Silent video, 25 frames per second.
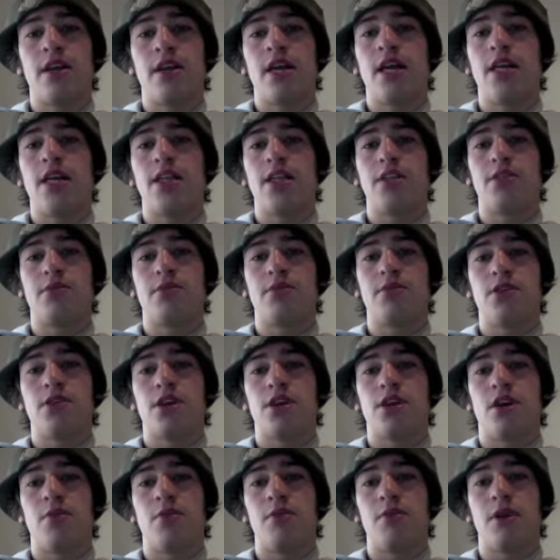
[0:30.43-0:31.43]
In this speech,
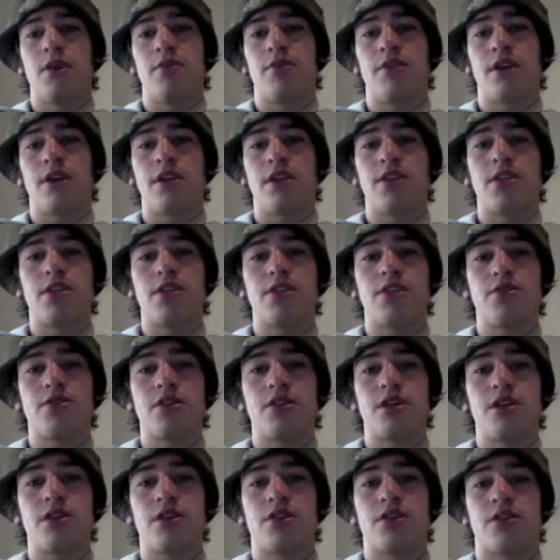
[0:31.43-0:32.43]
I'll be covering its history,
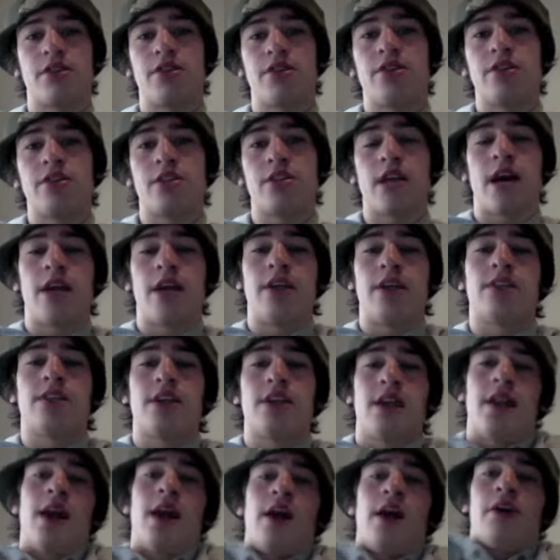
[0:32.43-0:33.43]
its current status,
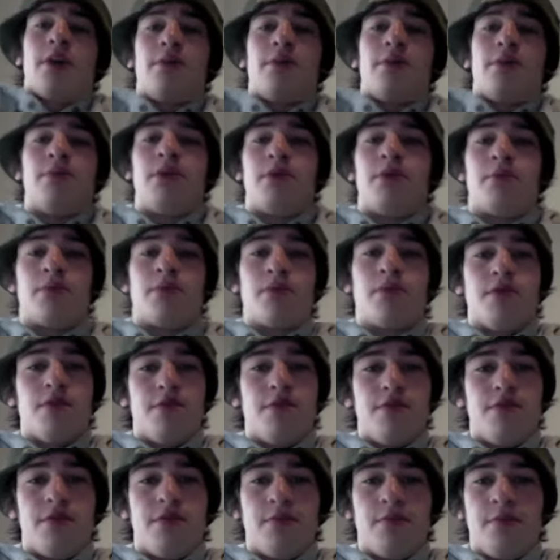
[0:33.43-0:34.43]
and how it can be
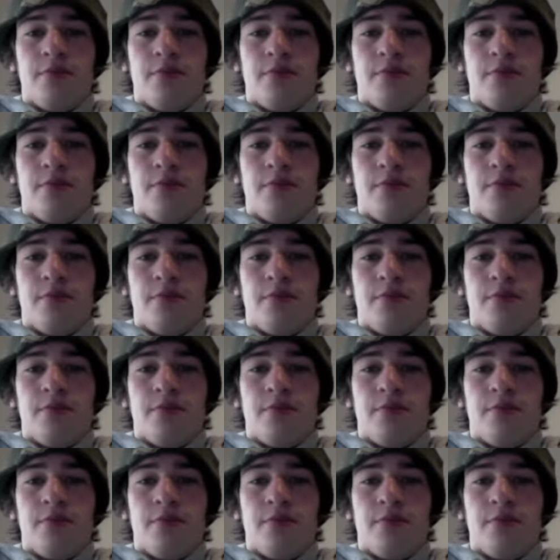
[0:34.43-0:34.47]
improved.